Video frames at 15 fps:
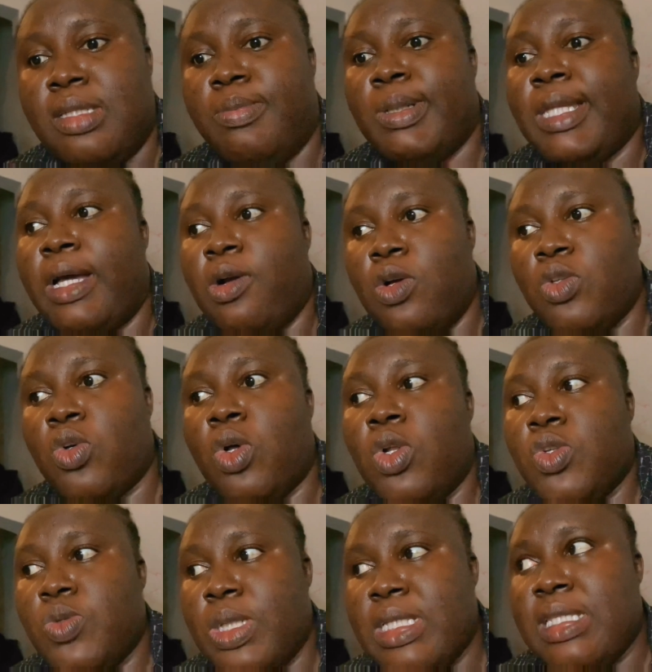but I got color
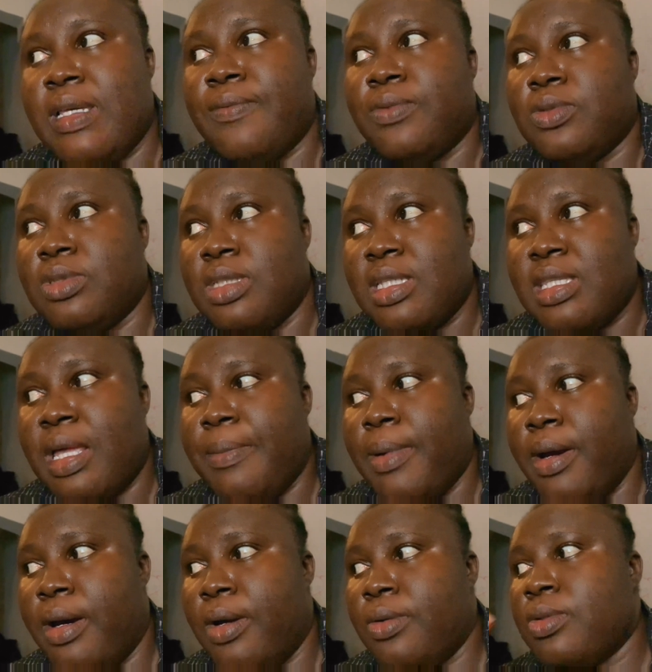27 this time
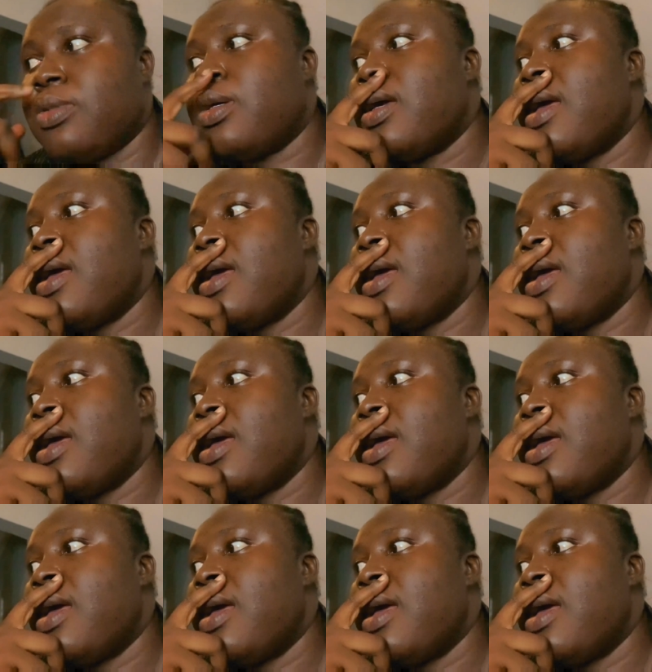around,